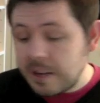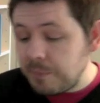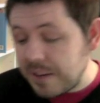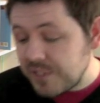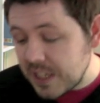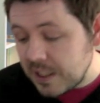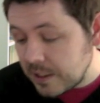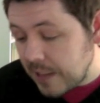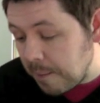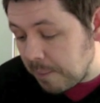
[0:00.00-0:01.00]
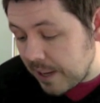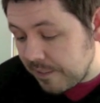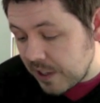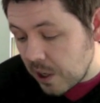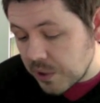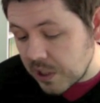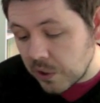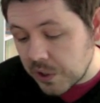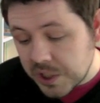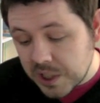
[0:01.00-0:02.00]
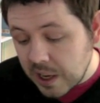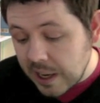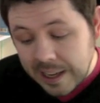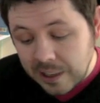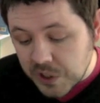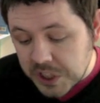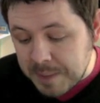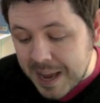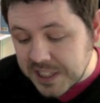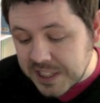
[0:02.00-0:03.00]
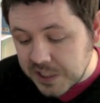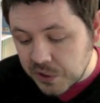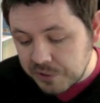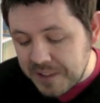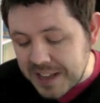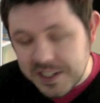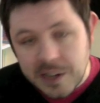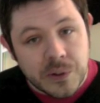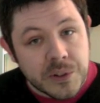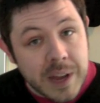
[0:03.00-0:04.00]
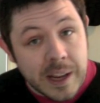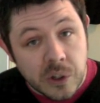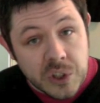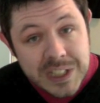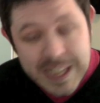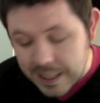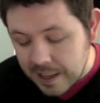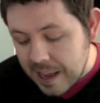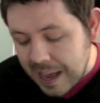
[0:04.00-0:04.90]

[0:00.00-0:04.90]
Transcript: When I've seen gameplay videos, it looks smart, it looks fast, it looks slick.